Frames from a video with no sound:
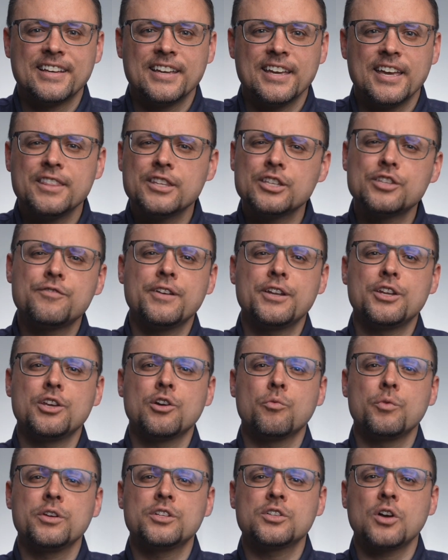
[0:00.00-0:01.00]
In this
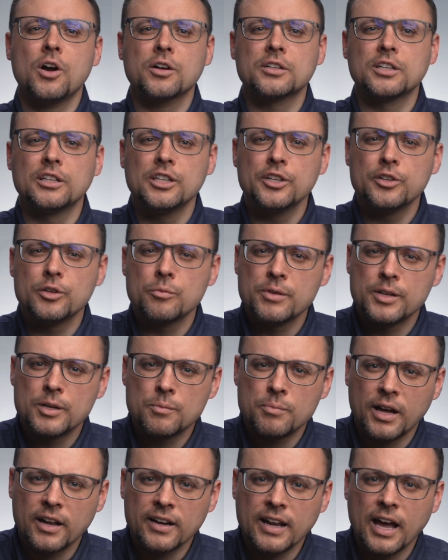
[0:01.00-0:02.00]
video, we talked a little bit
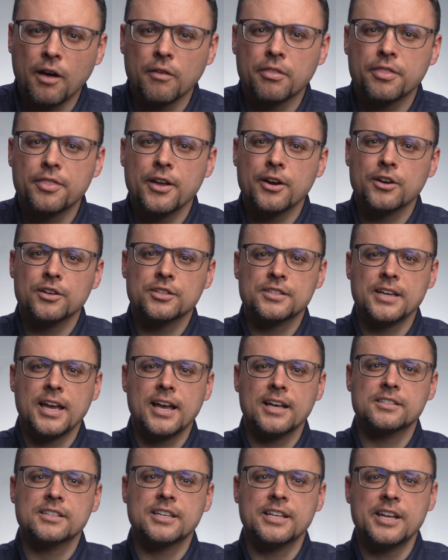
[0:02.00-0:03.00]
about how
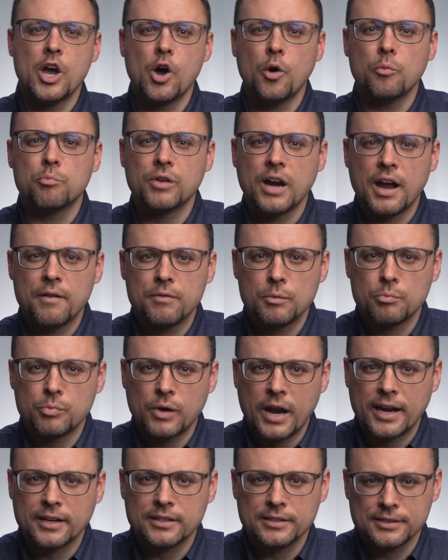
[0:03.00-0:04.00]
TheraSaaS can help private
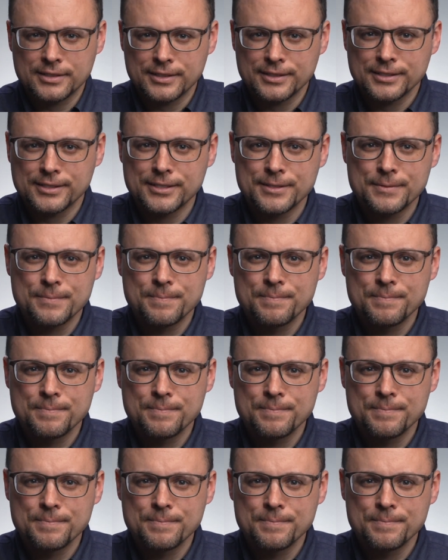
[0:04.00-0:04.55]
practices.